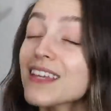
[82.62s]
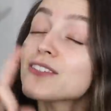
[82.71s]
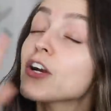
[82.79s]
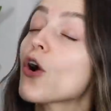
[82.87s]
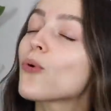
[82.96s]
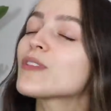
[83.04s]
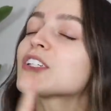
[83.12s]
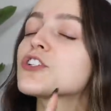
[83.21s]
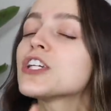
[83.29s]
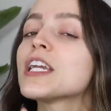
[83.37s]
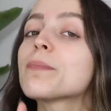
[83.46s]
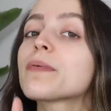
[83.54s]
These are only
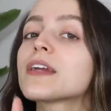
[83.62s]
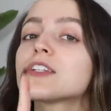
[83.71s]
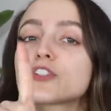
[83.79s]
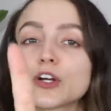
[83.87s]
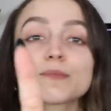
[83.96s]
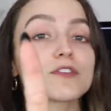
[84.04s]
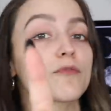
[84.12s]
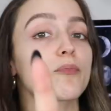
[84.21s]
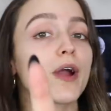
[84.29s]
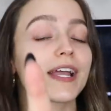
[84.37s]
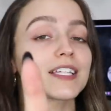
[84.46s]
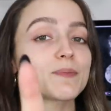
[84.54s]
cheap in terms of
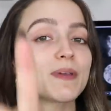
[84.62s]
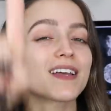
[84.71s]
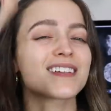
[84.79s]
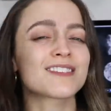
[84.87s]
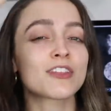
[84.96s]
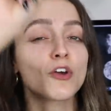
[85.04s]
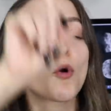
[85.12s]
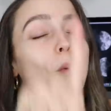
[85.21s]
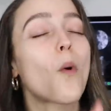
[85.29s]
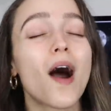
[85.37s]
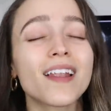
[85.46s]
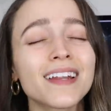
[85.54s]
price because the
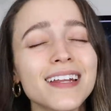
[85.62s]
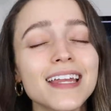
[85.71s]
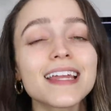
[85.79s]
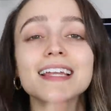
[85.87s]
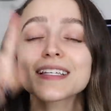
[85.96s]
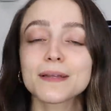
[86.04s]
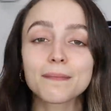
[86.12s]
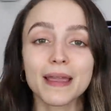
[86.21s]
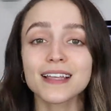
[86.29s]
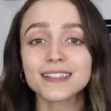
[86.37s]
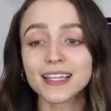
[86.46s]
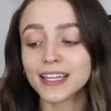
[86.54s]
quality is
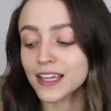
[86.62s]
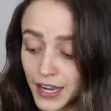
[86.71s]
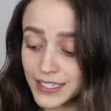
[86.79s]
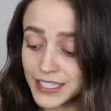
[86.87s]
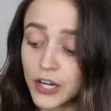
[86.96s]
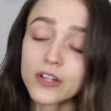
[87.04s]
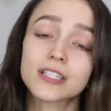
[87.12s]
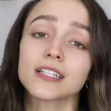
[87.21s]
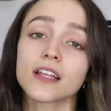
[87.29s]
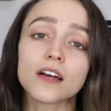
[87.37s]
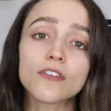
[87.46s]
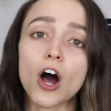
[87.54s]
amazing. I seriously
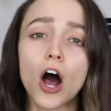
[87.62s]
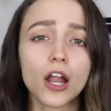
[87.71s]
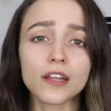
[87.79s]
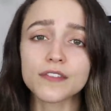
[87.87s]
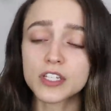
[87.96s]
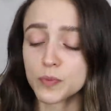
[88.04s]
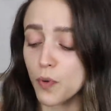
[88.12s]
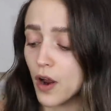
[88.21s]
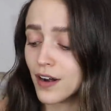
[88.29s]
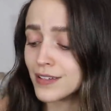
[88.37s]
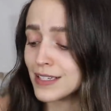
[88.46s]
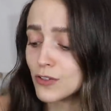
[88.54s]
love all of these
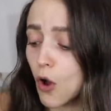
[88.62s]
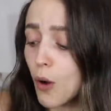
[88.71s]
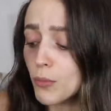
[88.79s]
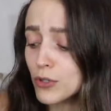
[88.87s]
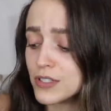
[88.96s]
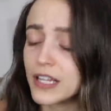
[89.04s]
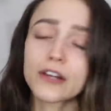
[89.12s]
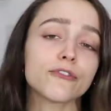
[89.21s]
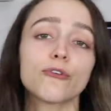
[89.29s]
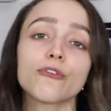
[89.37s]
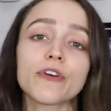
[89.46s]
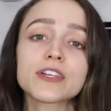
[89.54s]
products. It's almost like a
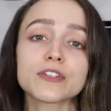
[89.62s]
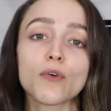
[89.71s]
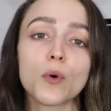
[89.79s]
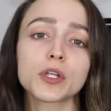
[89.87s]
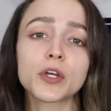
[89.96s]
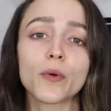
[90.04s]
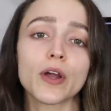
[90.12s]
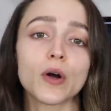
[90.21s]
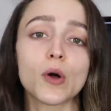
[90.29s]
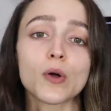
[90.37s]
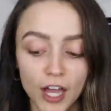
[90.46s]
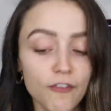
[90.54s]
full face of holy
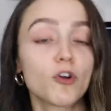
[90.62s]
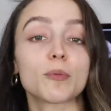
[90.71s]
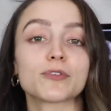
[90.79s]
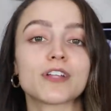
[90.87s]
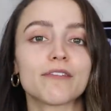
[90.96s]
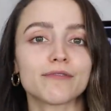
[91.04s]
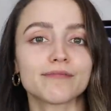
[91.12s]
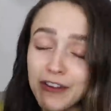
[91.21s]
grail affordable stuff.